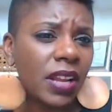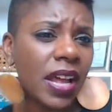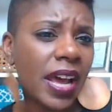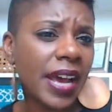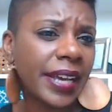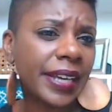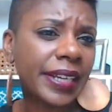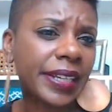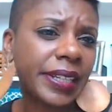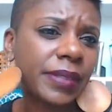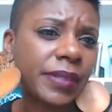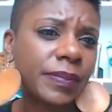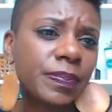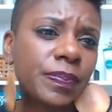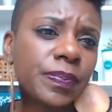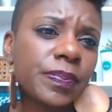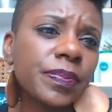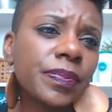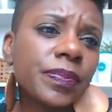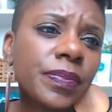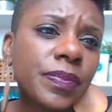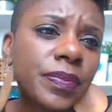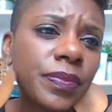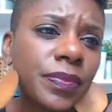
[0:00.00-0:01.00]
like it.
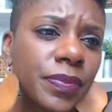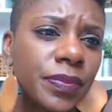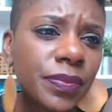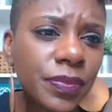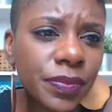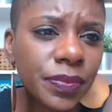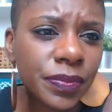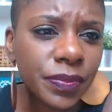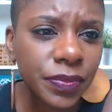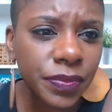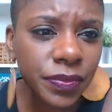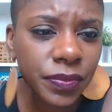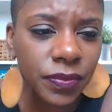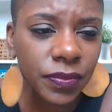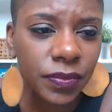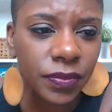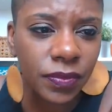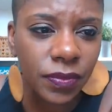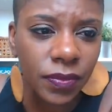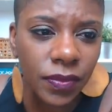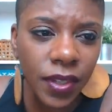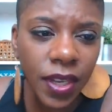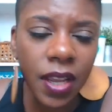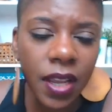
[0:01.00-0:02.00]
Mm-mm.
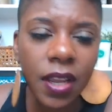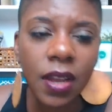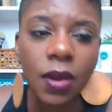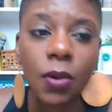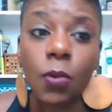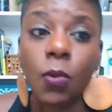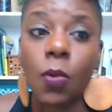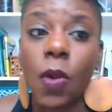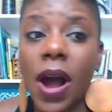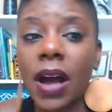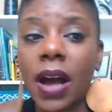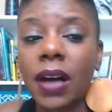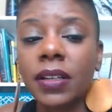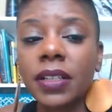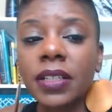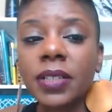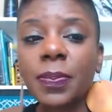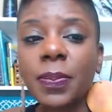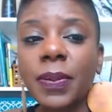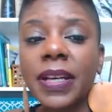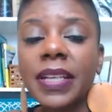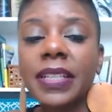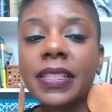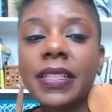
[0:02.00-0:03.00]

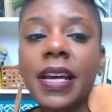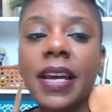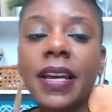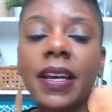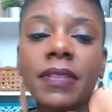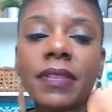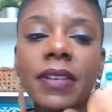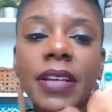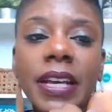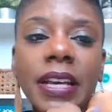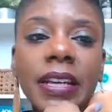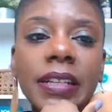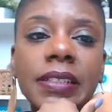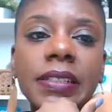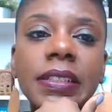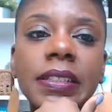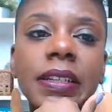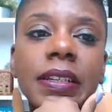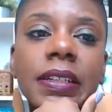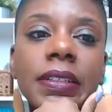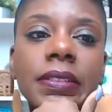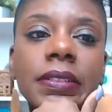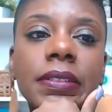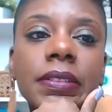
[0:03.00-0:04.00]
Wildest place I ever had
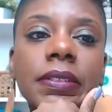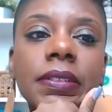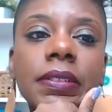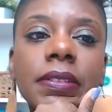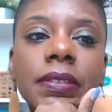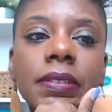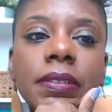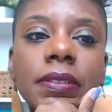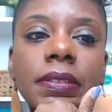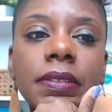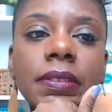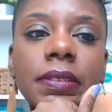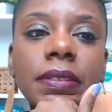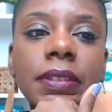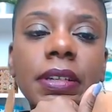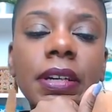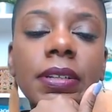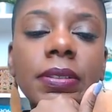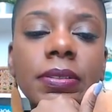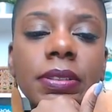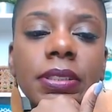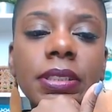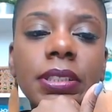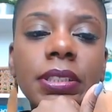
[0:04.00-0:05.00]
sex.
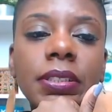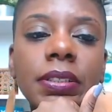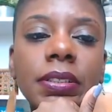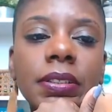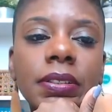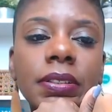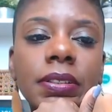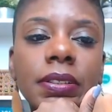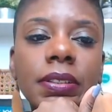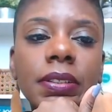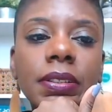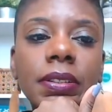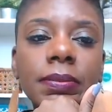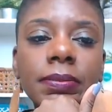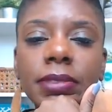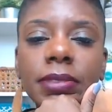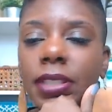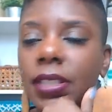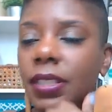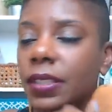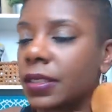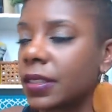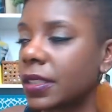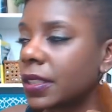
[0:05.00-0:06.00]
Oh, shit. I'm
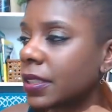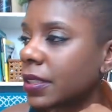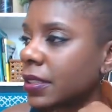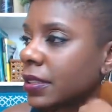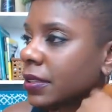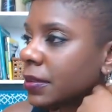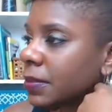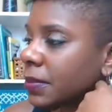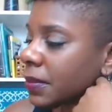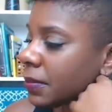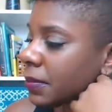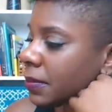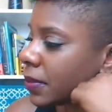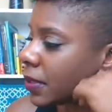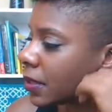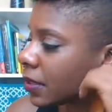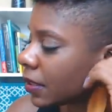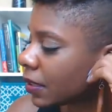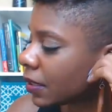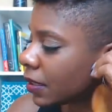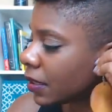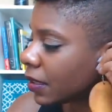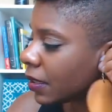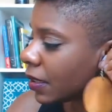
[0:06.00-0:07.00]
trying to think.
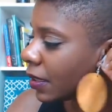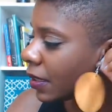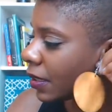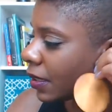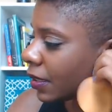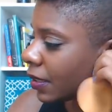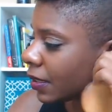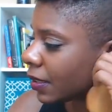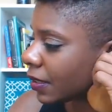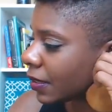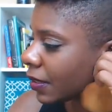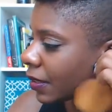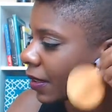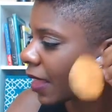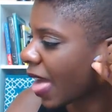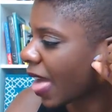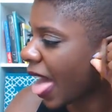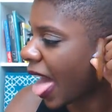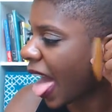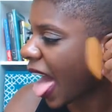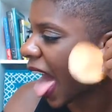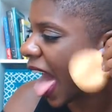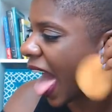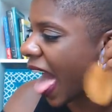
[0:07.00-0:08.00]

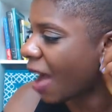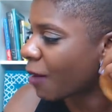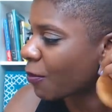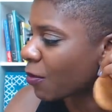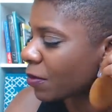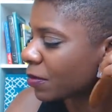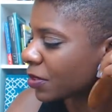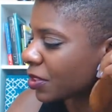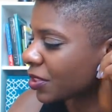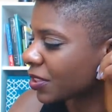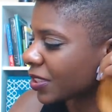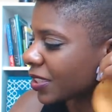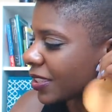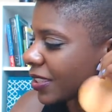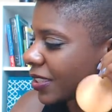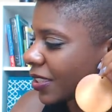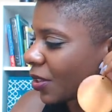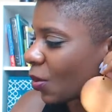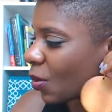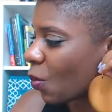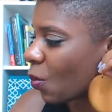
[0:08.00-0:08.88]
What would you consider